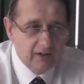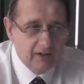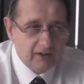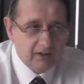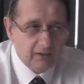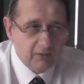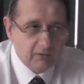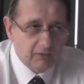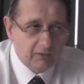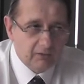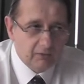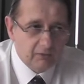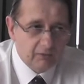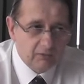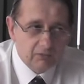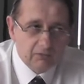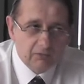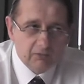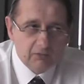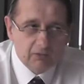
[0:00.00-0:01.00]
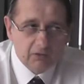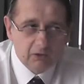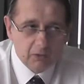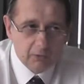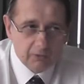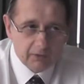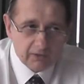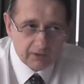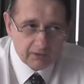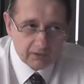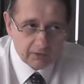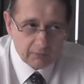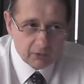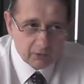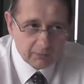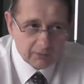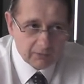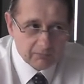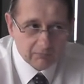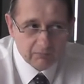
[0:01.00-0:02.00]
And currently at the
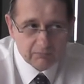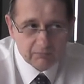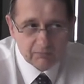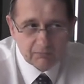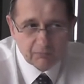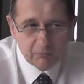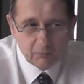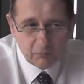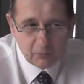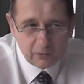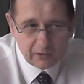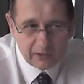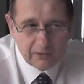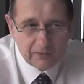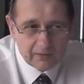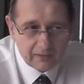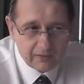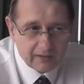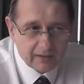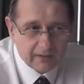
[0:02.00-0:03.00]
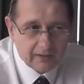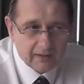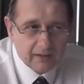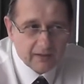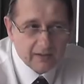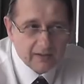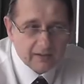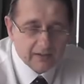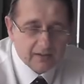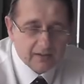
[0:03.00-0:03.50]
moment we think it's